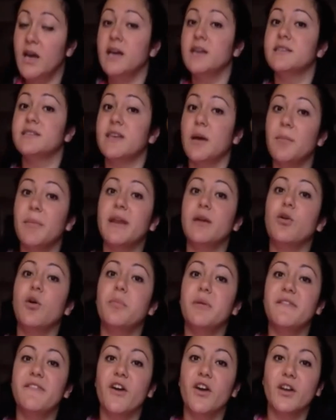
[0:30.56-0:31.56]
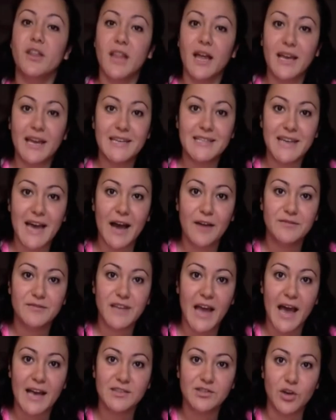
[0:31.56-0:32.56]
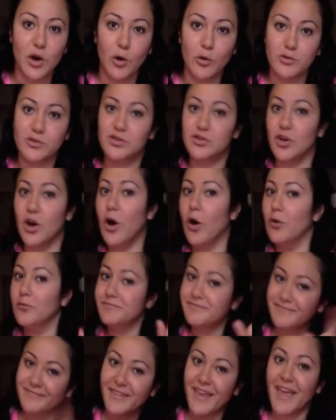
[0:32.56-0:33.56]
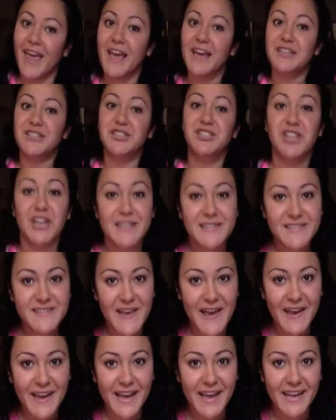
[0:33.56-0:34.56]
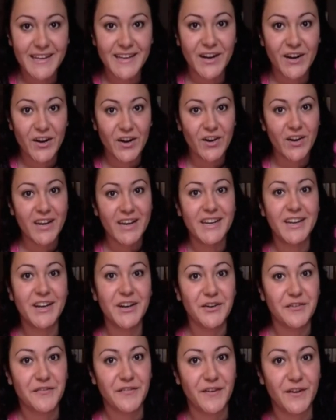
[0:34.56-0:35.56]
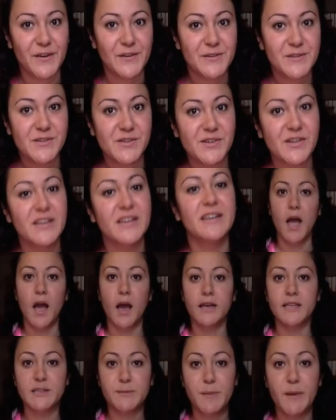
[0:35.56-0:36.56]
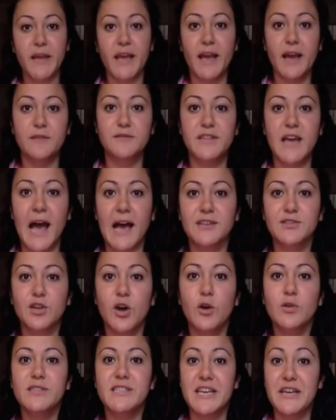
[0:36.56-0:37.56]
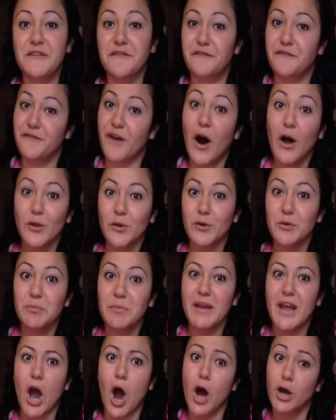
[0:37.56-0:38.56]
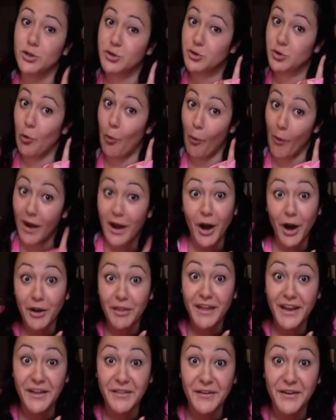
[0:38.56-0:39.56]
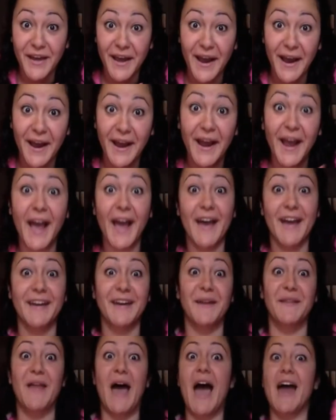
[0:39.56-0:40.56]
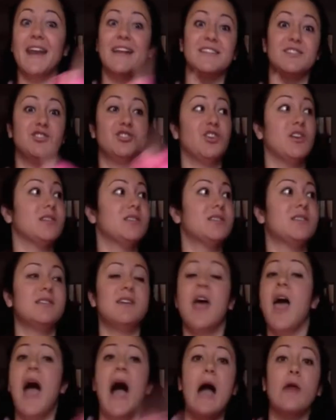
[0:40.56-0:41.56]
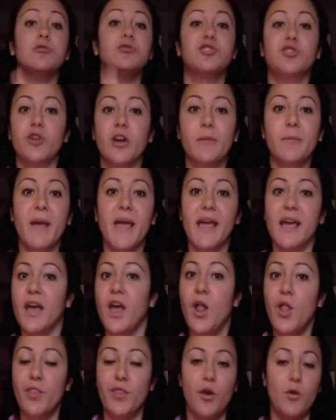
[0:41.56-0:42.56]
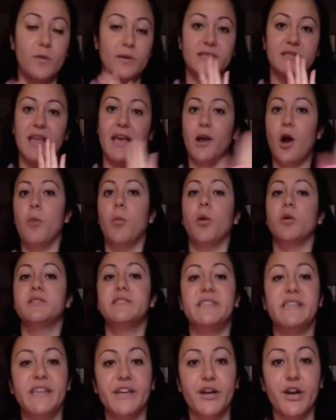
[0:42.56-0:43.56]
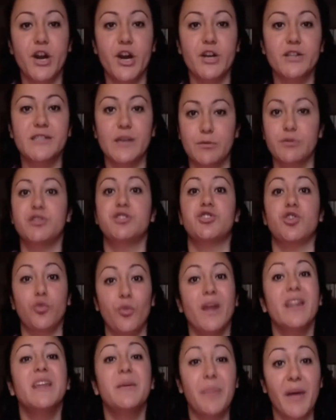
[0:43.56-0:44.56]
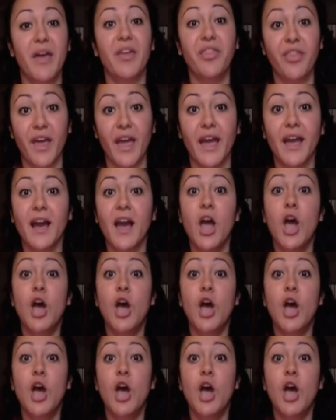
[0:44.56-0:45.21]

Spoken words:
"Somebody will be very lucky to have Tassos." So, just saying, you heard it here first. Speaking of Tassos, he followed me on Twitter the other day, and that is just, I was screaming, there was like almost tears, it was just a really big thing.